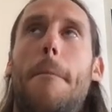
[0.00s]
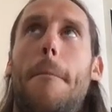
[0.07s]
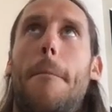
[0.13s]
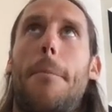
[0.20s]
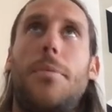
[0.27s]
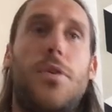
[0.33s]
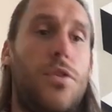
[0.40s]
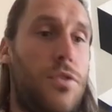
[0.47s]

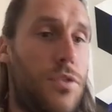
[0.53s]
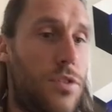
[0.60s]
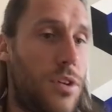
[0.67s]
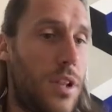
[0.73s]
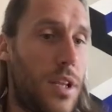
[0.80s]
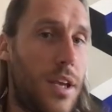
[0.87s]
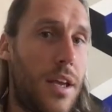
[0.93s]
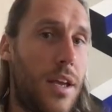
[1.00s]

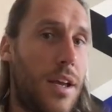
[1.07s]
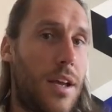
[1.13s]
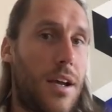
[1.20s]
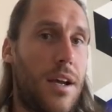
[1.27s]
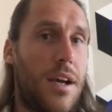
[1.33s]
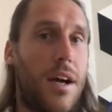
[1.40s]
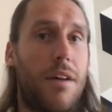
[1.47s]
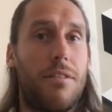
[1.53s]
usually
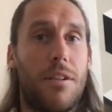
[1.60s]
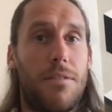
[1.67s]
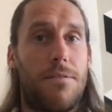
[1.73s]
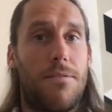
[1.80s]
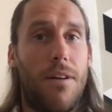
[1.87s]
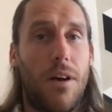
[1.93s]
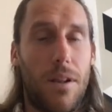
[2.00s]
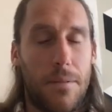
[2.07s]
I will
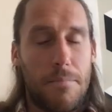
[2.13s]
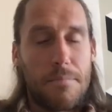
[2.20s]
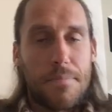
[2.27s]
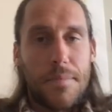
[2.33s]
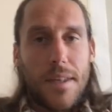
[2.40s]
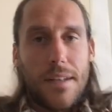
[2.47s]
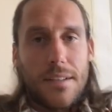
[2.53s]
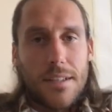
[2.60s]
fall,
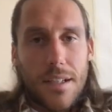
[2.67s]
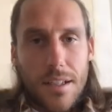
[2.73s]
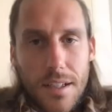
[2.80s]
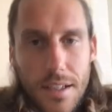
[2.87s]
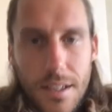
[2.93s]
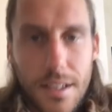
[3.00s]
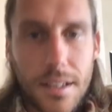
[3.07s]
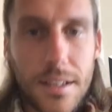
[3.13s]

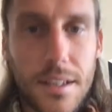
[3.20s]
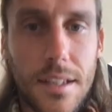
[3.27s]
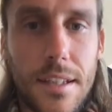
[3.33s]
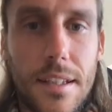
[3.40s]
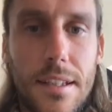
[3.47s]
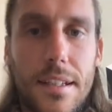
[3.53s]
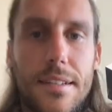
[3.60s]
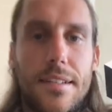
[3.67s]
and
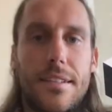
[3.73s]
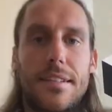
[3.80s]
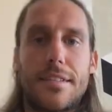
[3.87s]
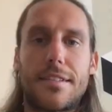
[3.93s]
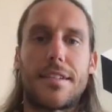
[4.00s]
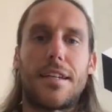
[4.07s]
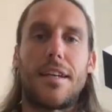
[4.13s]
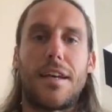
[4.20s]
this
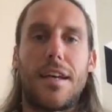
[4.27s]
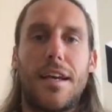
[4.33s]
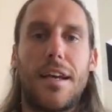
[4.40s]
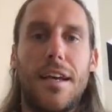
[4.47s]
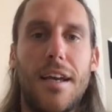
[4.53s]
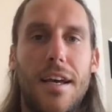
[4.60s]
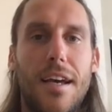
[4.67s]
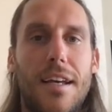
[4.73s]

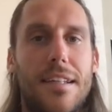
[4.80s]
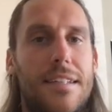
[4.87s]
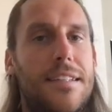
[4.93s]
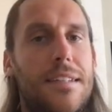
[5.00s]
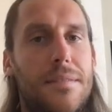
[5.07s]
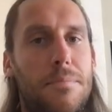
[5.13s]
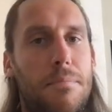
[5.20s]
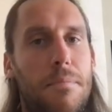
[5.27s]

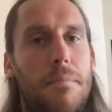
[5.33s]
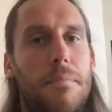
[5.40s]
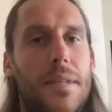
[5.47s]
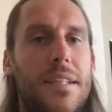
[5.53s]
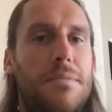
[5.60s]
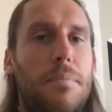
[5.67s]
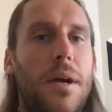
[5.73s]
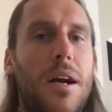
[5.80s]
is
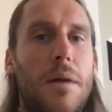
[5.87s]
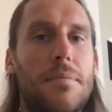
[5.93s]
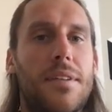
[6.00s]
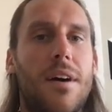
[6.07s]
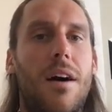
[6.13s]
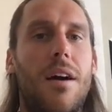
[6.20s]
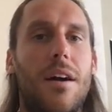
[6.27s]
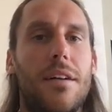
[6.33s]
this becomes
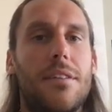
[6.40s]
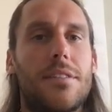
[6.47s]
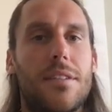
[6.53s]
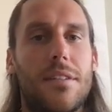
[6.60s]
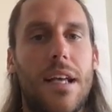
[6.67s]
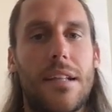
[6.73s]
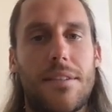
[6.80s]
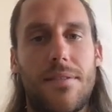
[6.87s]
hard. So
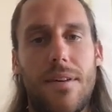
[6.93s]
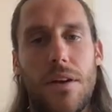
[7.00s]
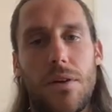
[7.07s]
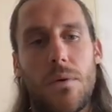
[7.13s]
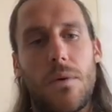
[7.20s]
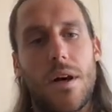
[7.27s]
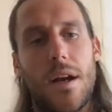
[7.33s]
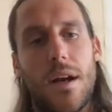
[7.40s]
that's why you
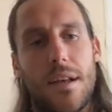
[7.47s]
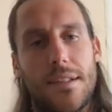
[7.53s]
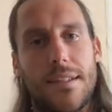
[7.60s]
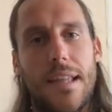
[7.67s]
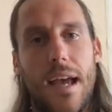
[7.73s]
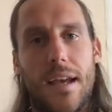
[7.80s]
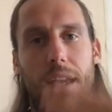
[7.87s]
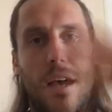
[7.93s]
want to
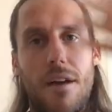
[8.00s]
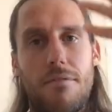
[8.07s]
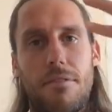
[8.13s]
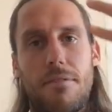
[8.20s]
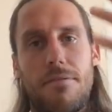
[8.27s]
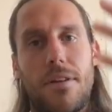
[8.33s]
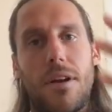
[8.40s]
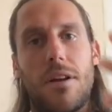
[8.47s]
stack
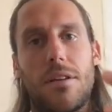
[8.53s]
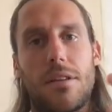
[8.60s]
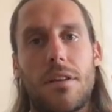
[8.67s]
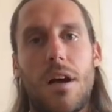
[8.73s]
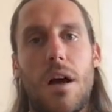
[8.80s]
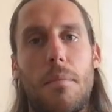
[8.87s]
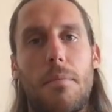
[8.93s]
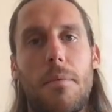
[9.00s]
everything on top.